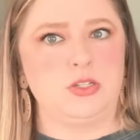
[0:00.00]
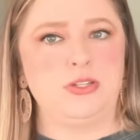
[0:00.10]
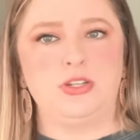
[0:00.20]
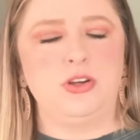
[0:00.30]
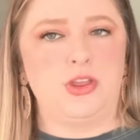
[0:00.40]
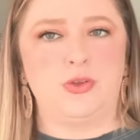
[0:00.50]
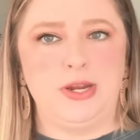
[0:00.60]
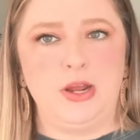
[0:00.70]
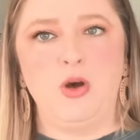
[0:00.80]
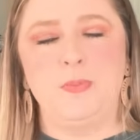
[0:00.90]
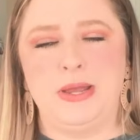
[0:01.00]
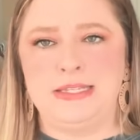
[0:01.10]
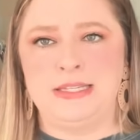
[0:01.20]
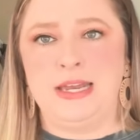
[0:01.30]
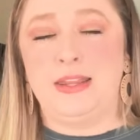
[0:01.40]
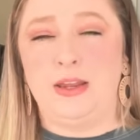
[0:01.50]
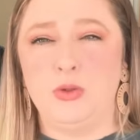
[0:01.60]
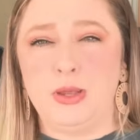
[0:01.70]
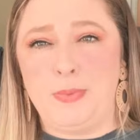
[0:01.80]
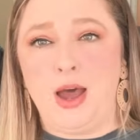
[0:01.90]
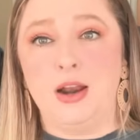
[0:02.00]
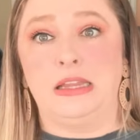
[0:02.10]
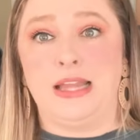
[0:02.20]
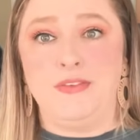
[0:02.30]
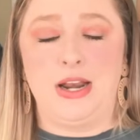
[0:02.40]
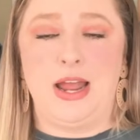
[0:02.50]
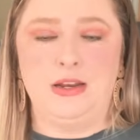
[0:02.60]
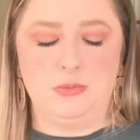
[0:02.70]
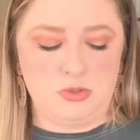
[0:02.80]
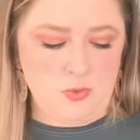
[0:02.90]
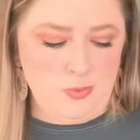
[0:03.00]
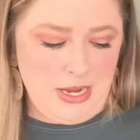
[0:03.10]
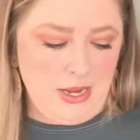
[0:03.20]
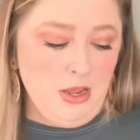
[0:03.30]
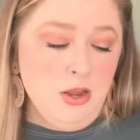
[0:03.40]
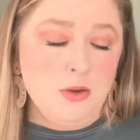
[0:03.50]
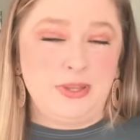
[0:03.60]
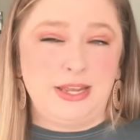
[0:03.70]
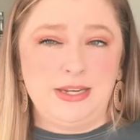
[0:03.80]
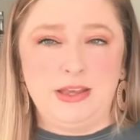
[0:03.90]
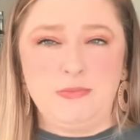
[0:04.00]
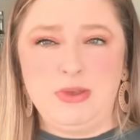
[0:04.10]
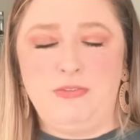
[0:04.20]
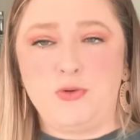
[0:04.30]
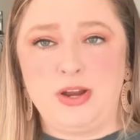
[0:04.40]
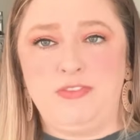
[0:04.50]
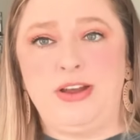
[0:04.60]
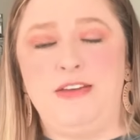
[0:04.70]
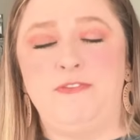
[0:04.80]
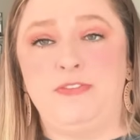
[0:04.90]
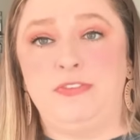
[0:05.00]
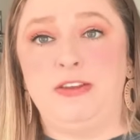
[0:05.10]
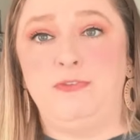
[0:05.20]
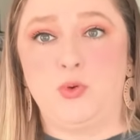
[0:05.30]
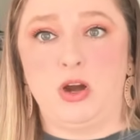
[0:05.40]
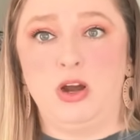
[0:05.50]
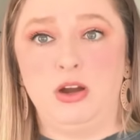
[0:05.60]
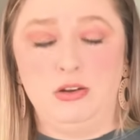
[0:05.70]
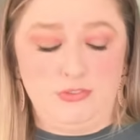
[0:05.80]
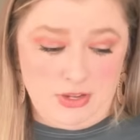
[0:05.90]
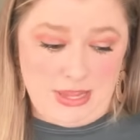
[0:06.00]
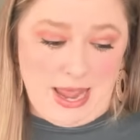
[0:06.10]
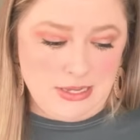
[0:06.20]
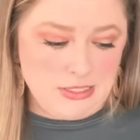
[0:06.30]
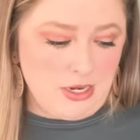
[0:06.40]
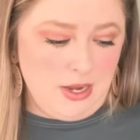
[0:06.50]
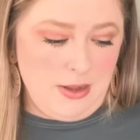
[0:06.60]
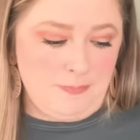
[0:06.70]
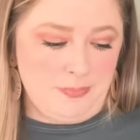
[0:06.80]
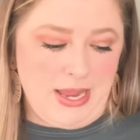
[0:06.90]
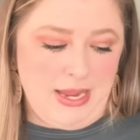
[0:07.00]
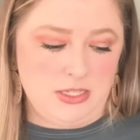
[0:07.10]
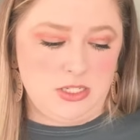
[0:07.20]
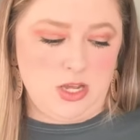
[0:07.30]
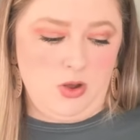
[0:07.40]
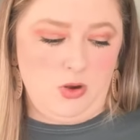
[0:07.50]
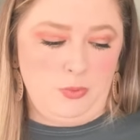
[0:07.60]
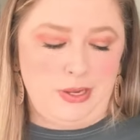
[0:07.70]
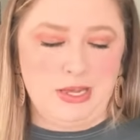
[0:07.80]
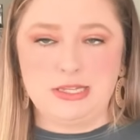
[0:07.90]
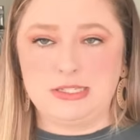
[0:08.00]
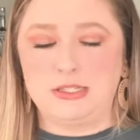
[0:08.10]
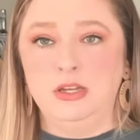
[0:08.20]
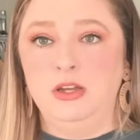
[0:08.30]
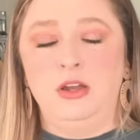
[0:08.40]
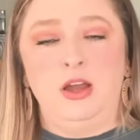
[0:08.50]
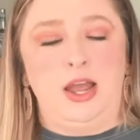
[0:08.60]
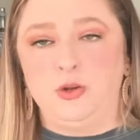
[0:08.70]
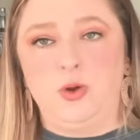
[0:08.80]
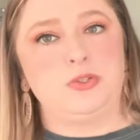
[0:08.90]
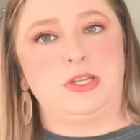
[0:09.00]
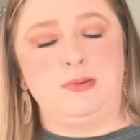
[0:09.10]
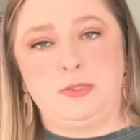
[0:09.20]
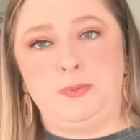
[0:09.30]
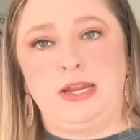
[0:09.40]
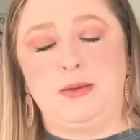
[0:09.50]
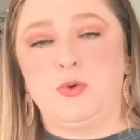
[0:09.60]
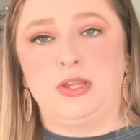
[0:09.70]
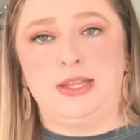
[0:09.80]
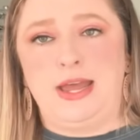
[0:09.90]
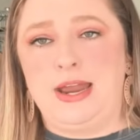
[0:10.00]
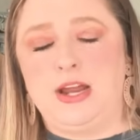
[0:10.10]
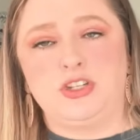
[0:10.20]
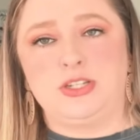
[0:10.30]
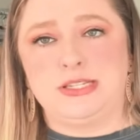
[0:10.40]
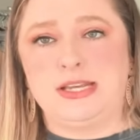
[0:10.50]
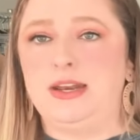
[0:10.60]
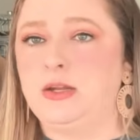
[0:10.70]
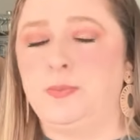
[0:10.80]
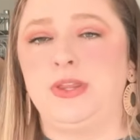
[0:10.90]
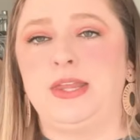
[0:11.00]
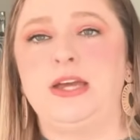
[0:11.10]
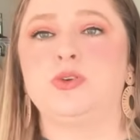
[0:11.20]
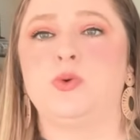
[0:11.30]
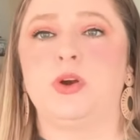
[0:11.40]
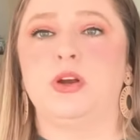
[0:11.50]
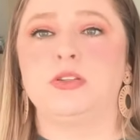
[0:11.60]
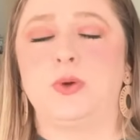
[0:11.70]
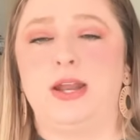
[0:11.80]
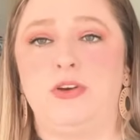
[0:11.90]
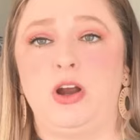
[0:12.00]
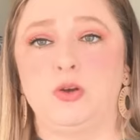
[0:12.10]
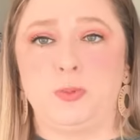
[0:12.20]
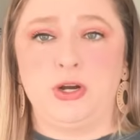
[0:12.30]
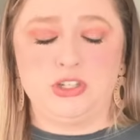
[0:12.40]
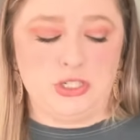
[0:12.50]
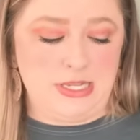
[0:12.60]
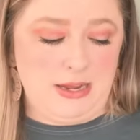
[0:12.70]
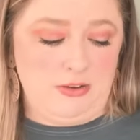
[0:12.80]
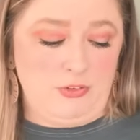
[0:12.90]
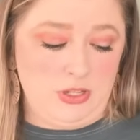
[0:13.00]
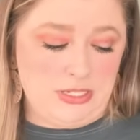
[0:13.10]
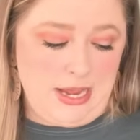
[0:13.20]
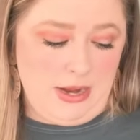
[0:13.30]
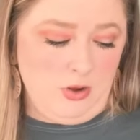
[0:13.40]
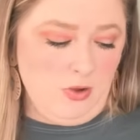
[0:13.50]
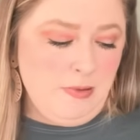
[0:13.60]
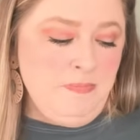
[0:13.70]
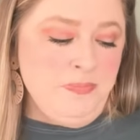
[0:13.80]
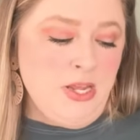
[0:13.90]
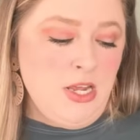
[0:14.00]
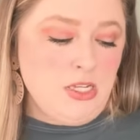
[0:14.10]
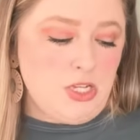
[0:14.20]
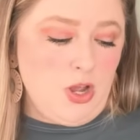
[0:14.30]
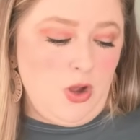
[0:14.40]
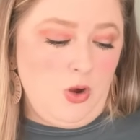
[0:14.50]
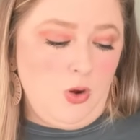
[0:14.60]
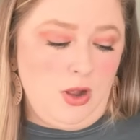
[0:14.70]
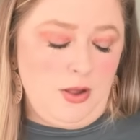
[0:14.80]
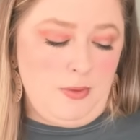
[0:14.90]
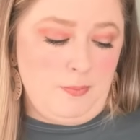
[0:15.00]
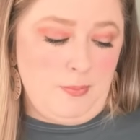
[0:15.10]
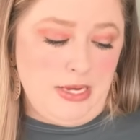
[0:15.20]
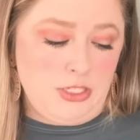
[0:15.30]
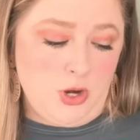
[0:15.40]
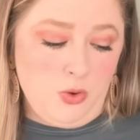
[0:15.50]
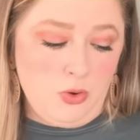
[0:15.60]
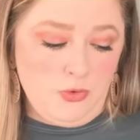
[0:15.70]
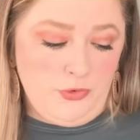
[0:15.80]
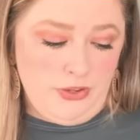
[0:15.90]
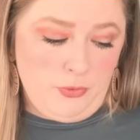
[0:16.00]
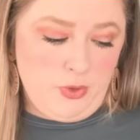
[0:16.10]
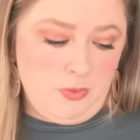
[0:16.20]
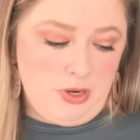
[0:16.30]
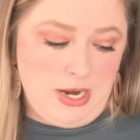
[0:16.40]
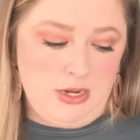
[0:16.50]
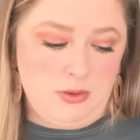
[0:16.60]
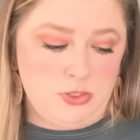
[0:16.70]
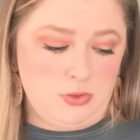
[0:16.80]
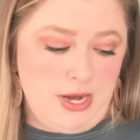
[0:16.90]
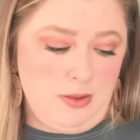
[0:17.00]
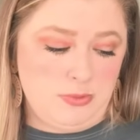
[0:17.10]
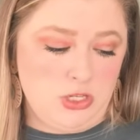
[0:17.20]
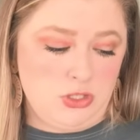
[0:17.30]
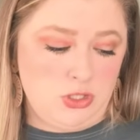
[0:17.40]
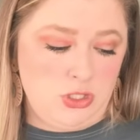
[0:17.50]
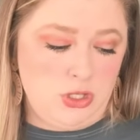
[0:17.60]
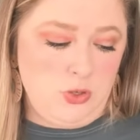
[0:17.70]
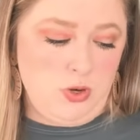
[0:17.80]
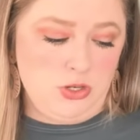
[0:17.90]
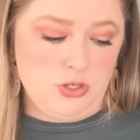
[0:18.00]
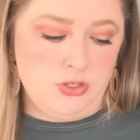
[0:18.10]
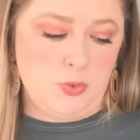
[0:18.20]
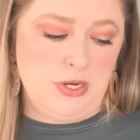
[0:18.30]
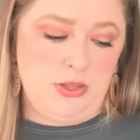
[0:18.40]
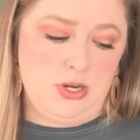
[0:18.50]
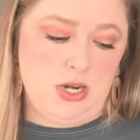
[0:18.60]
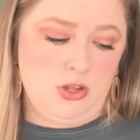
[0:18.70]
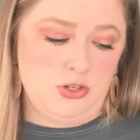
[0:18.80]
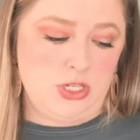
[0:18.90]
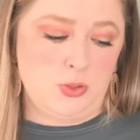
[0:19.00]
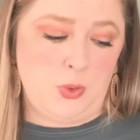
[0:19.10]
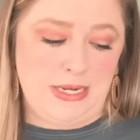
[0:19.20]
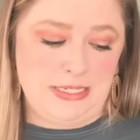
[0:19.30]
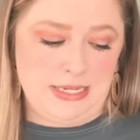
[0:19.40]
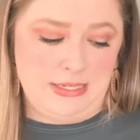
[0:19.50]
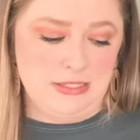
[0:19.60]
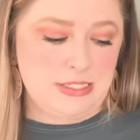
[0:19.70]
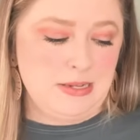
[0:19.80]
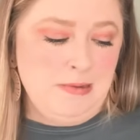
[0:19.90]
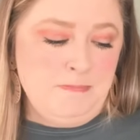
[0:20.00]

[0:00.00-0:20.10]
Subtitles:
So I took 3 whole bins in and they only bought 11 items from me, but they did give me $45.54 for that. And so because I knew I was going to be spending more than that, I just decided to put that towards whatever I was purchasing for the sale. So my total for the 41 items rang up to $223.20.